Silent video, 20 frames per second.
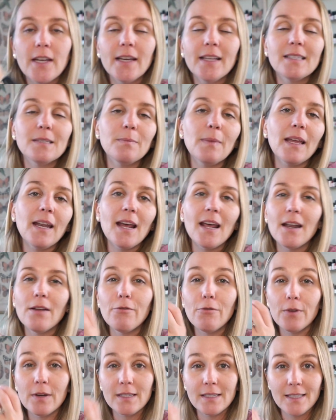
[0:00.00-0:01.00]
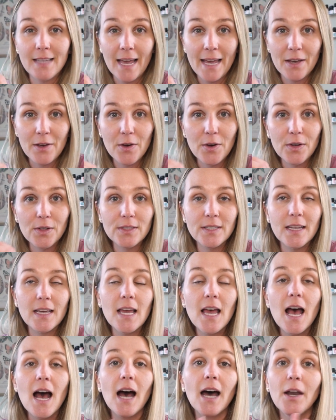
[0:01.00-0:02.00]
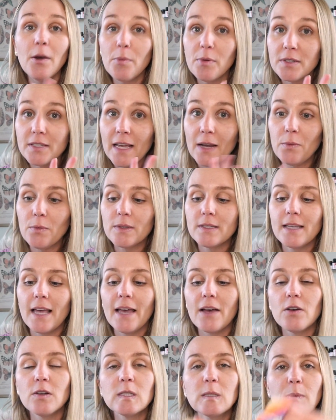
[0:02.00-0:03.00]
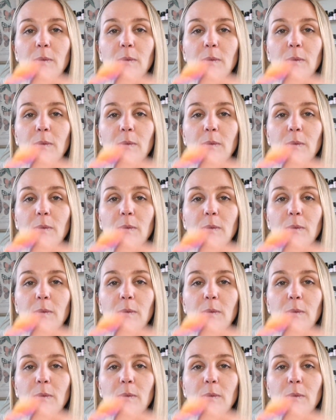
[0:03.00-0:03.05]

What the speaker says: It's made out of recycled, 100% recycled